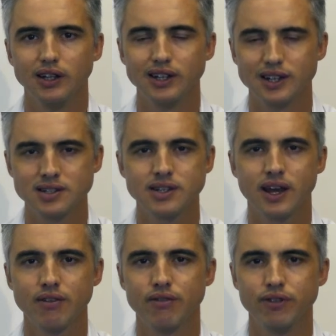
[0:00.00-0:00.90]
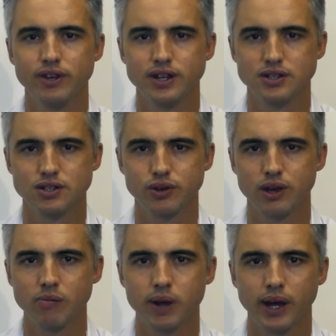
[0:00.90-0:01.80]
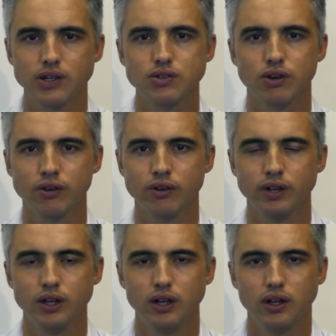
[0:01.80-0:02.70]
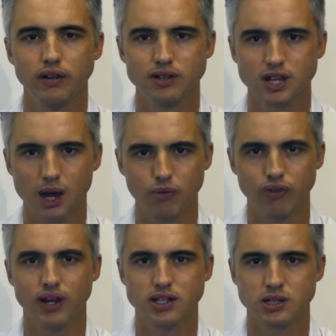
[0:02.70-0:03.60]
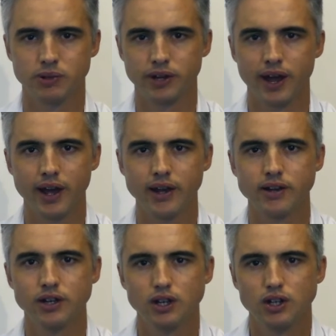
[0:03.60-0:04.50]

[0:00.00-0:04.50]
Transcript: it doesn't have the necessary impact on the type of customer at hand.